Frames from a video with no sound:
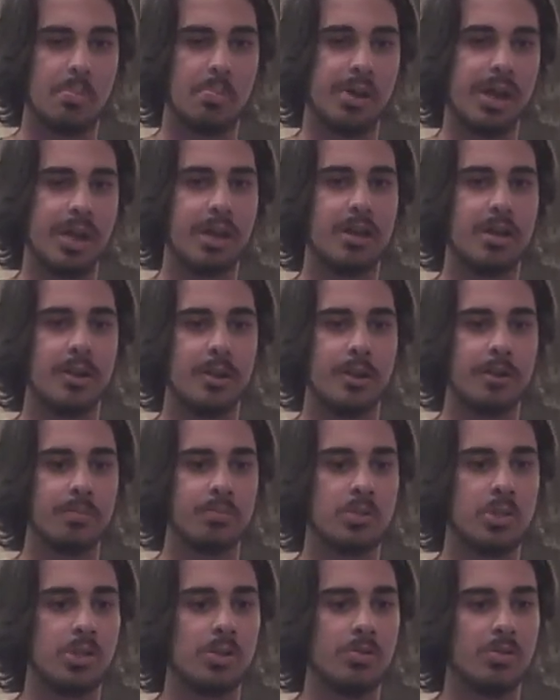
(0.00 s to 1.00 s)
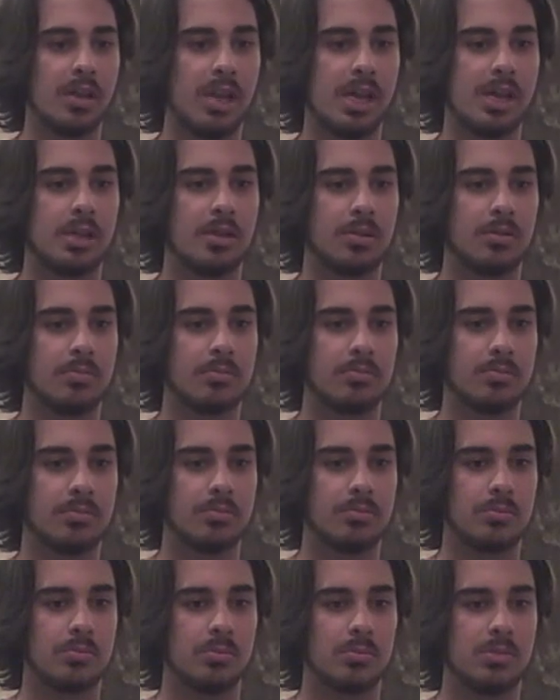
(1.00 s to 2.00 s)
but to
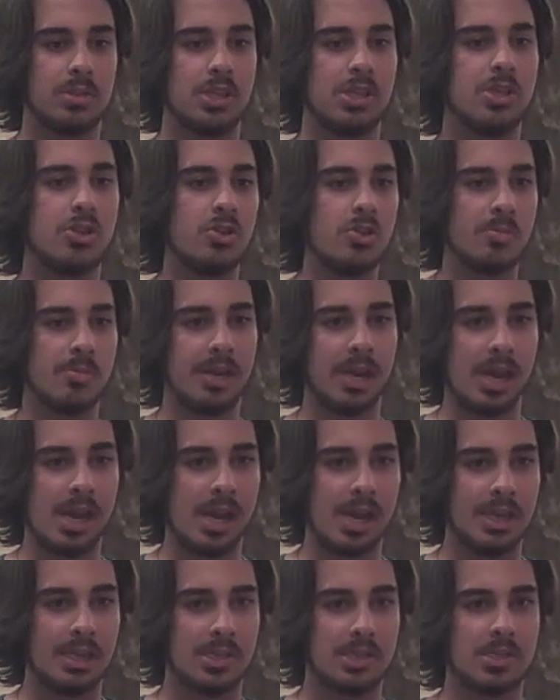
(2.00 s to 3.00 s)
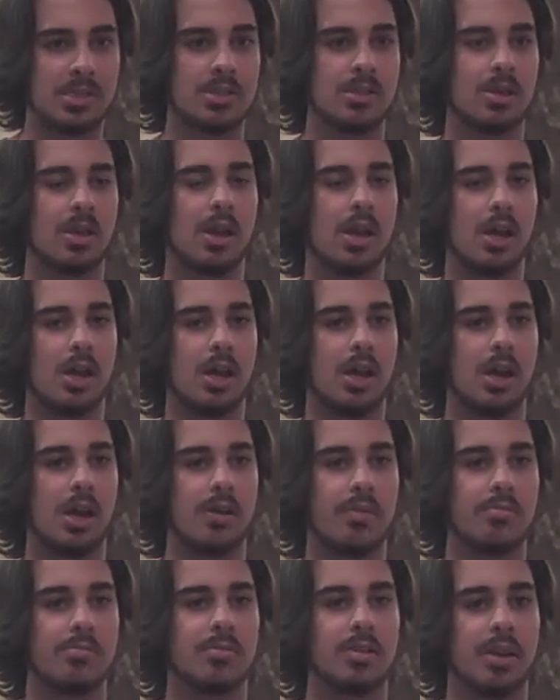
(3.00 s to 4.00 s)
humanize
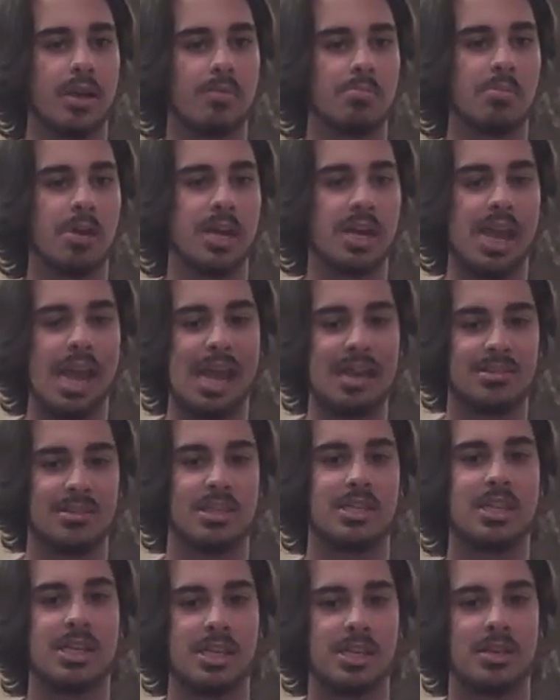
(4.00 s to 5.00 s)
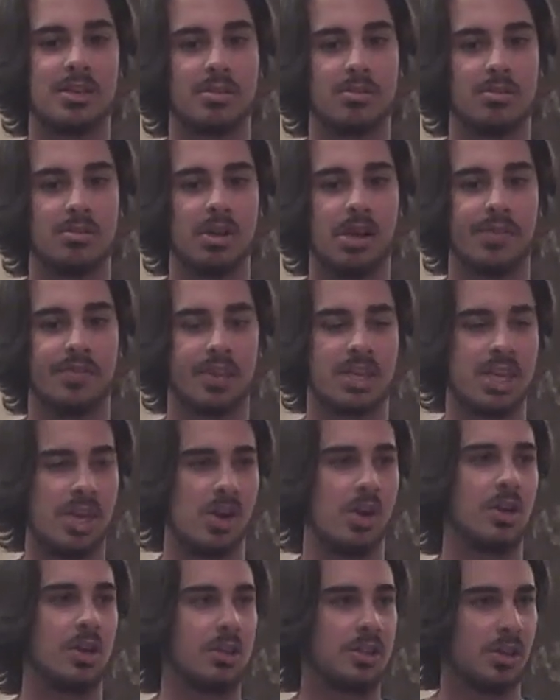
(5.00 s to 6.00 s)
an entity of a
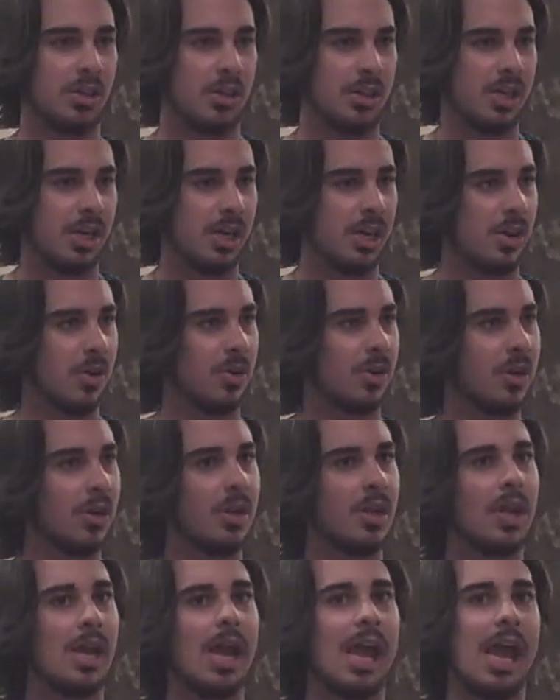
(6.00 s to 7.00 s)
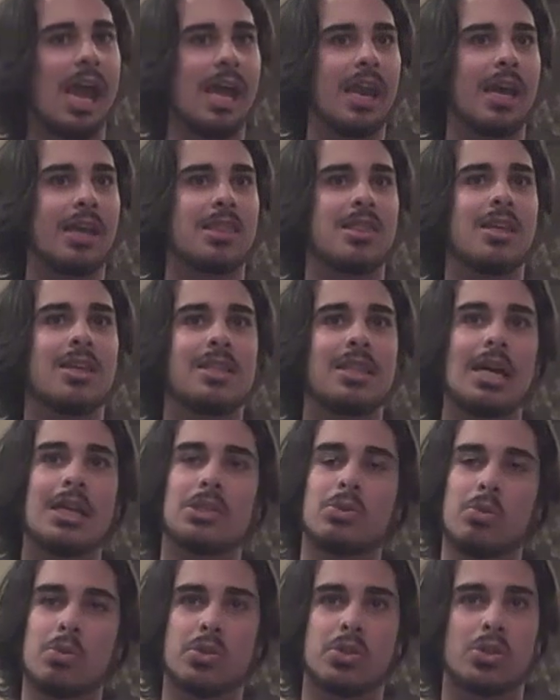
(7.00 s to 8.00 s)
character, you know. And I think
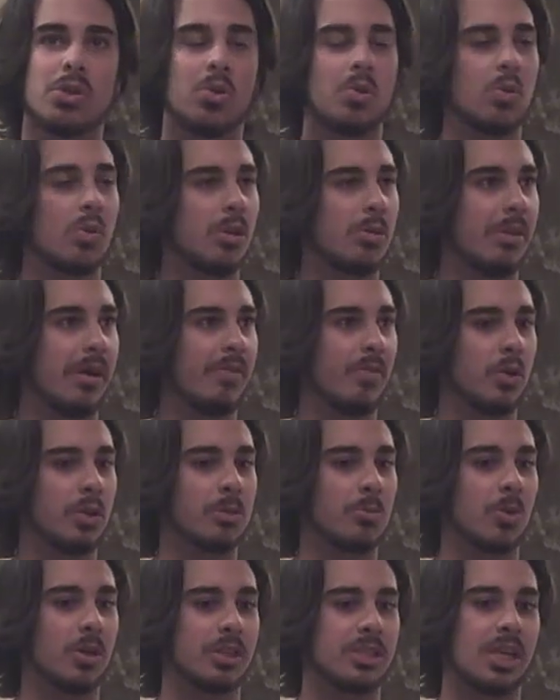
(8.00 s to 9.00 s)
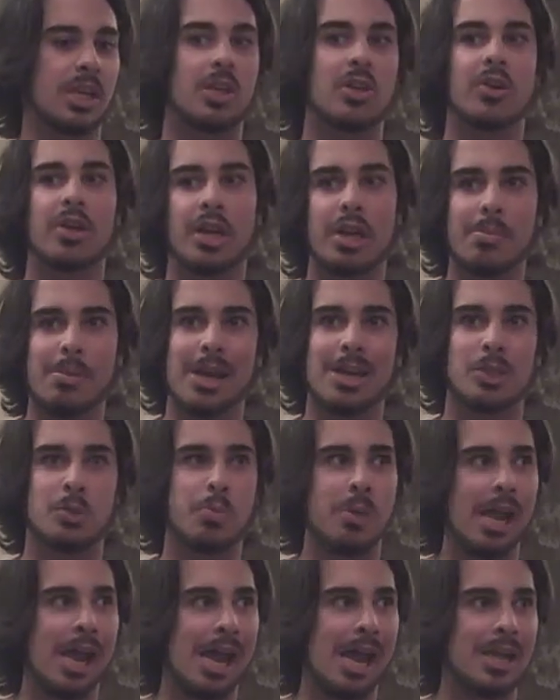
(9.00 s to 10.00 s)
that's what was so cool about Voldemort is like learning about his
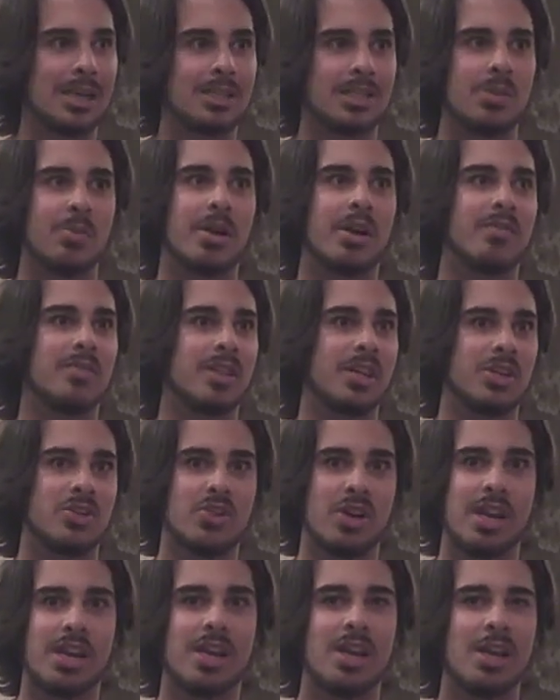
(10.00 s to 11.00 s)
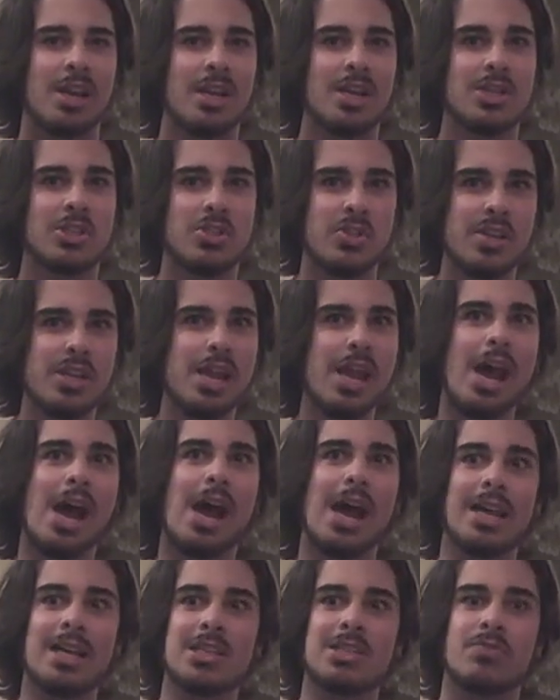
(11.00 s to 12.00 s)
past and whenever they tried to. So yeah,
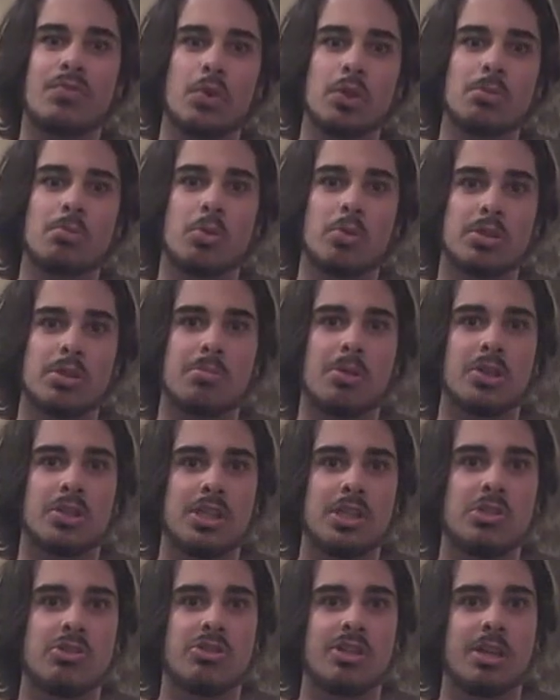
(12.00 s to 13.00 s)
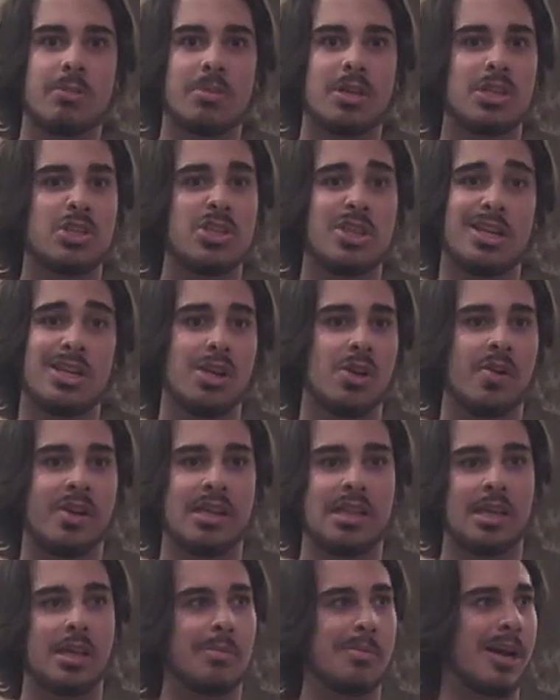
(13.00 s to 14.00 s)
I guess Voldemort's the most interesting because you didn't know
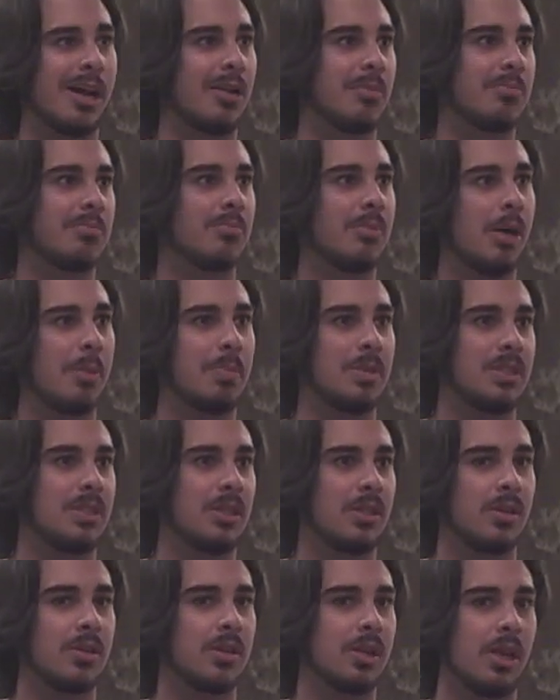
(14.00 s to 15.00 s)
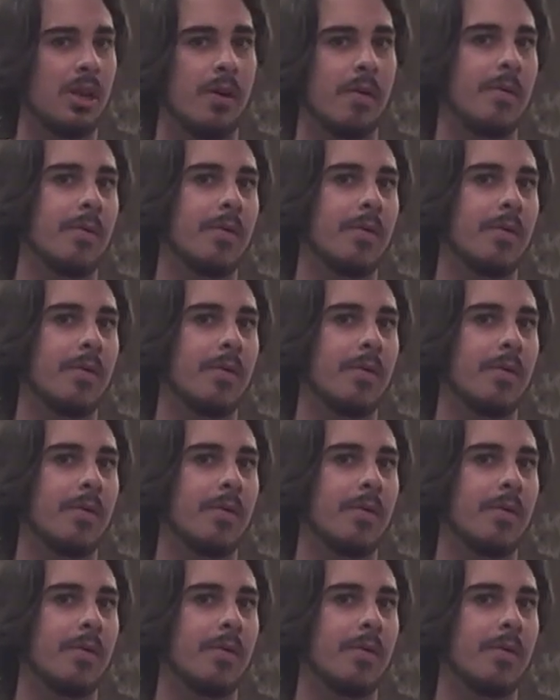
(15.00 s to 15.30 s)
anything about him up until, you know,